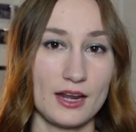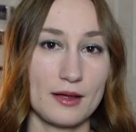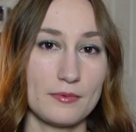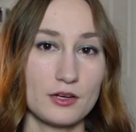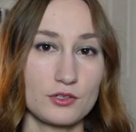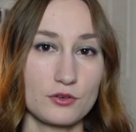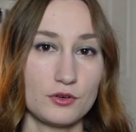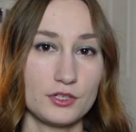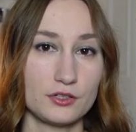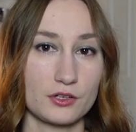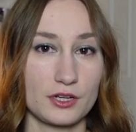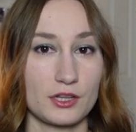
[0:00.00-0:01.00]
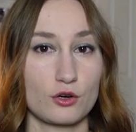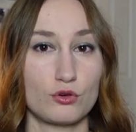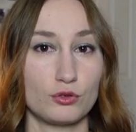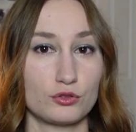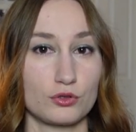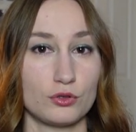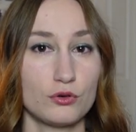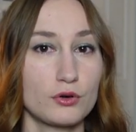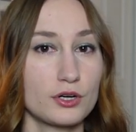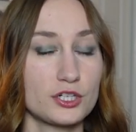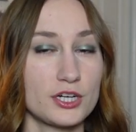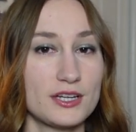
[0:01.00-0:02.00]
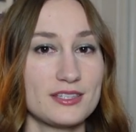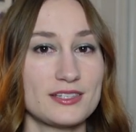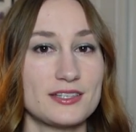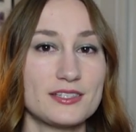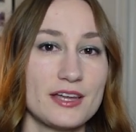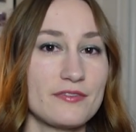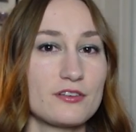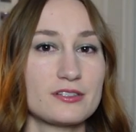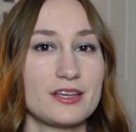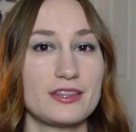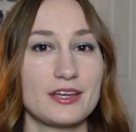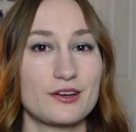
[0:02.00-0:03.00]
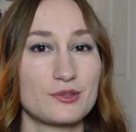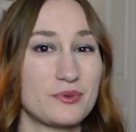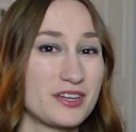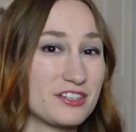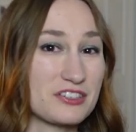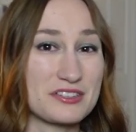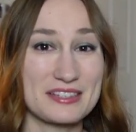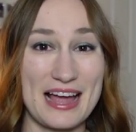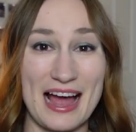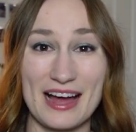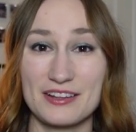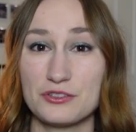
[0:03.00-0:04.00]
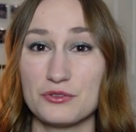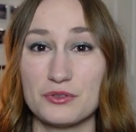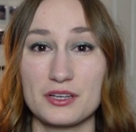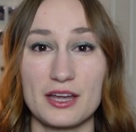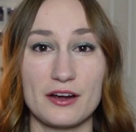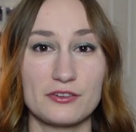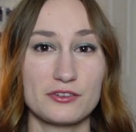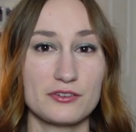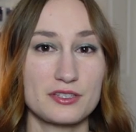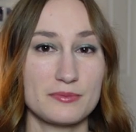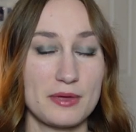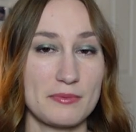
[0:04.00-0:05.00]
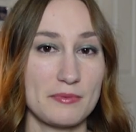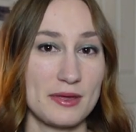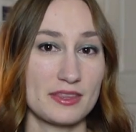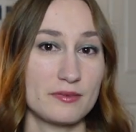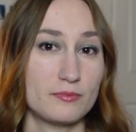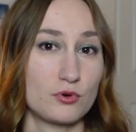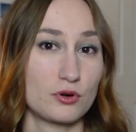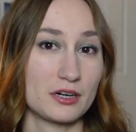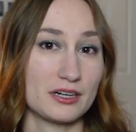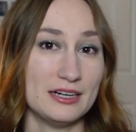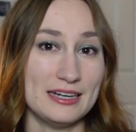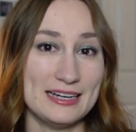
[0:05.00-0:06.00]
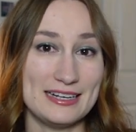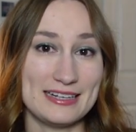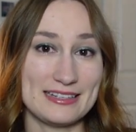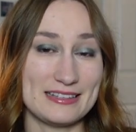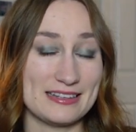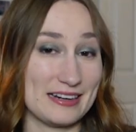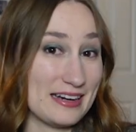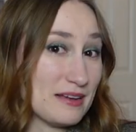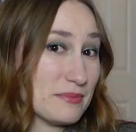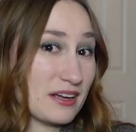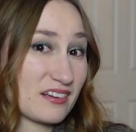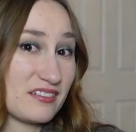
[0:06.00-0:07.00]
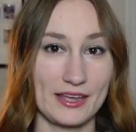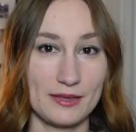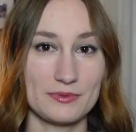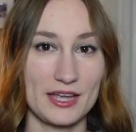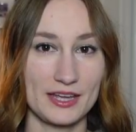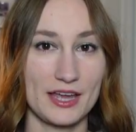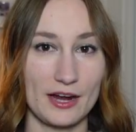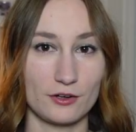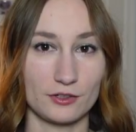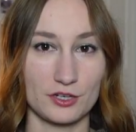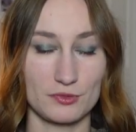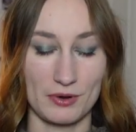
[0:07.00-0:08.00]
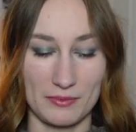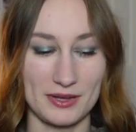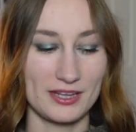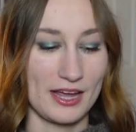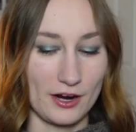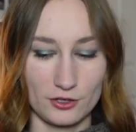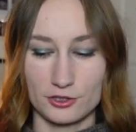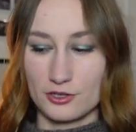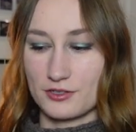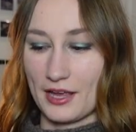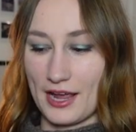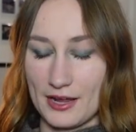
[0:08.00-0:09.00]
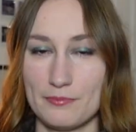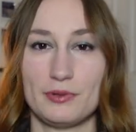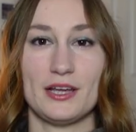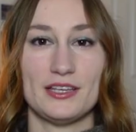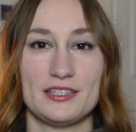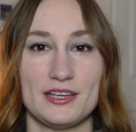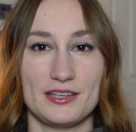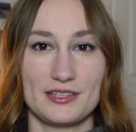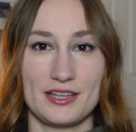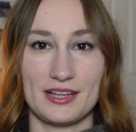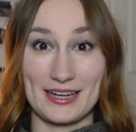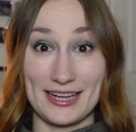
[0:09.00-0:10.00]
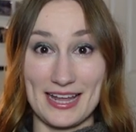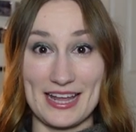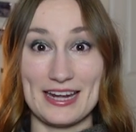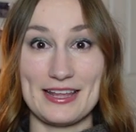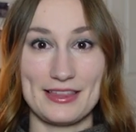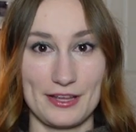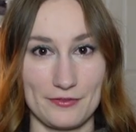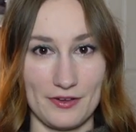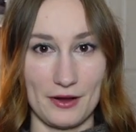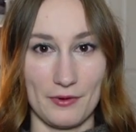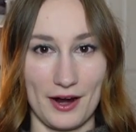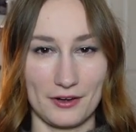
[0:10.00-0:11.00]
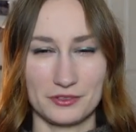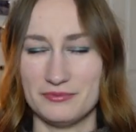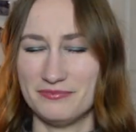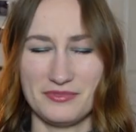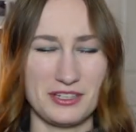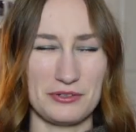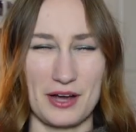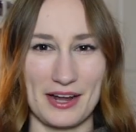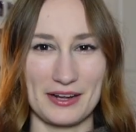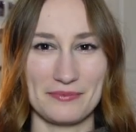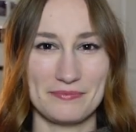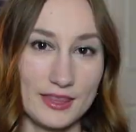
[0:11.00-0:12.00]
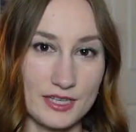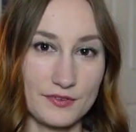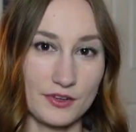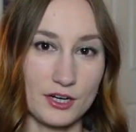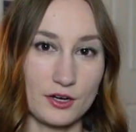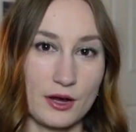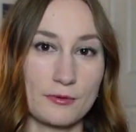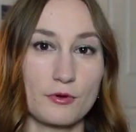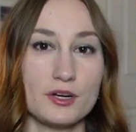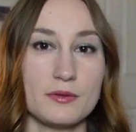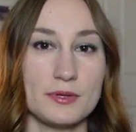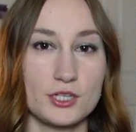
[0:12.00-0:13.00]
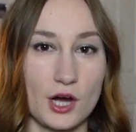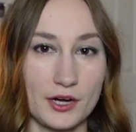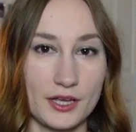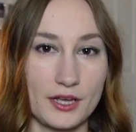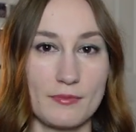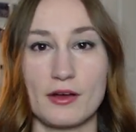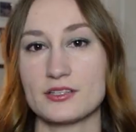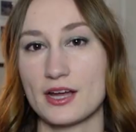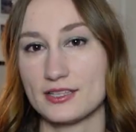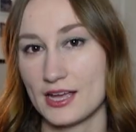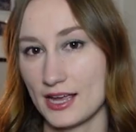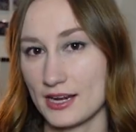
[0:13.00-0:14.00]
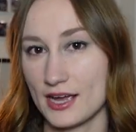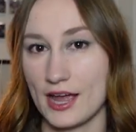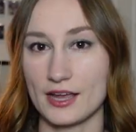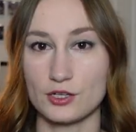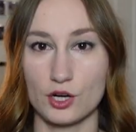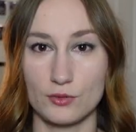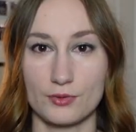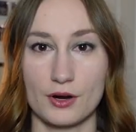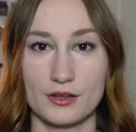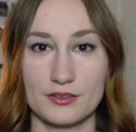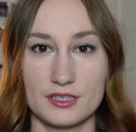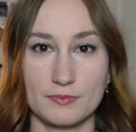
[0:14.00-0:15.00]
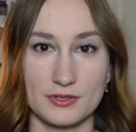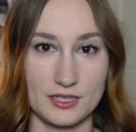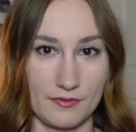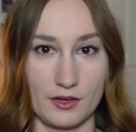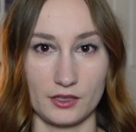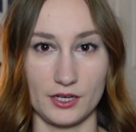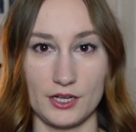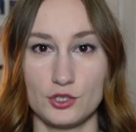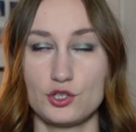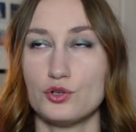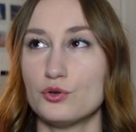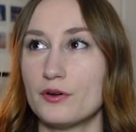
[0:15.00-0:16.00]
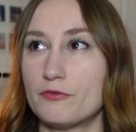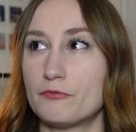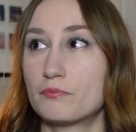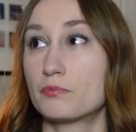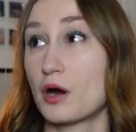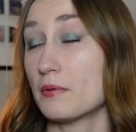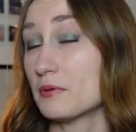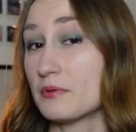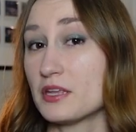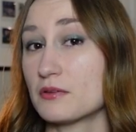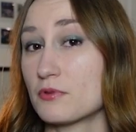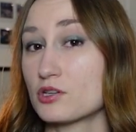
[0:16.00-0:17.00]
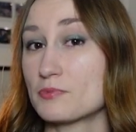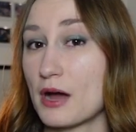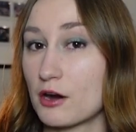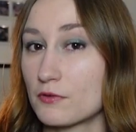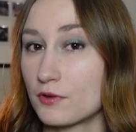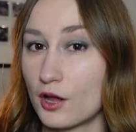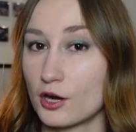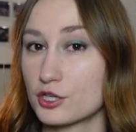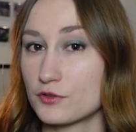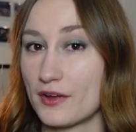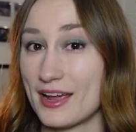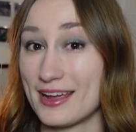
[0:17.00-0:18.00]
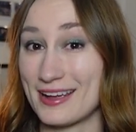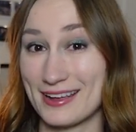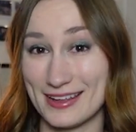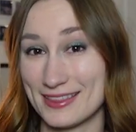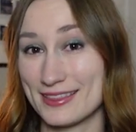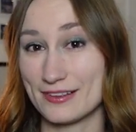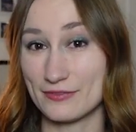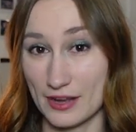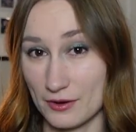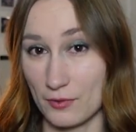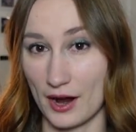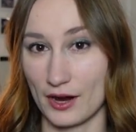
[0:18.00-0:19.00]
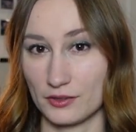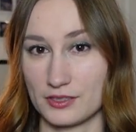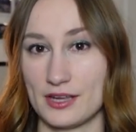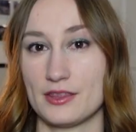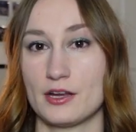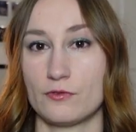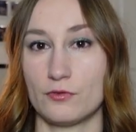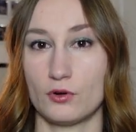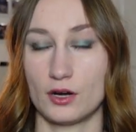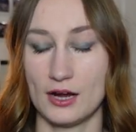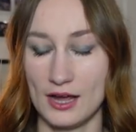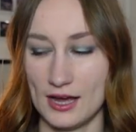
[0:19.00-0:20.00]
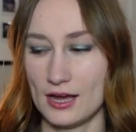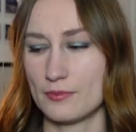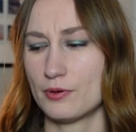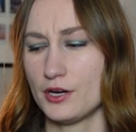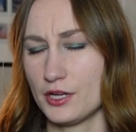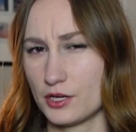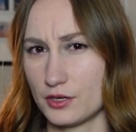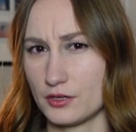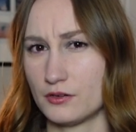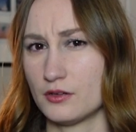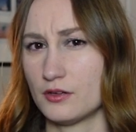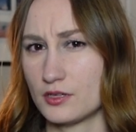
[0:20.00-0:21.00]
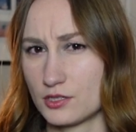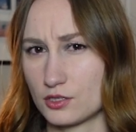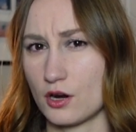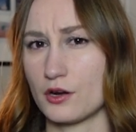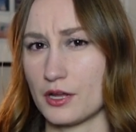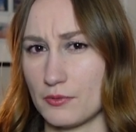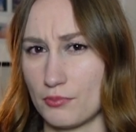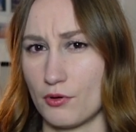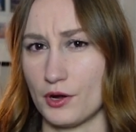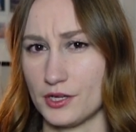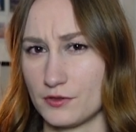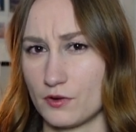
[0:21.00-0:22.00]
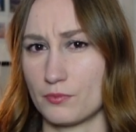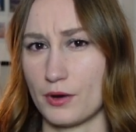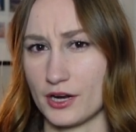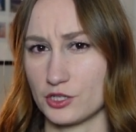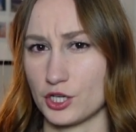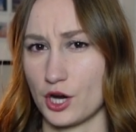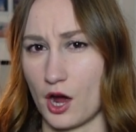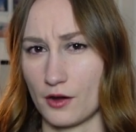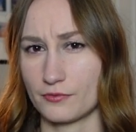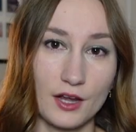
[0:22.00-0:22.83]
And I'm also going to look at their cultural origins and see if there's anything else we can just add to the characters to maybe make them more dynamic. I keep saying characters, but I mean characters and places and like anything Feywild. You got it. In this video, I'm going to be talking about Titania and Oberon specifically, two of probably the most powerful archfey in the Feywild, and therefore a pretty good starting point for branching off.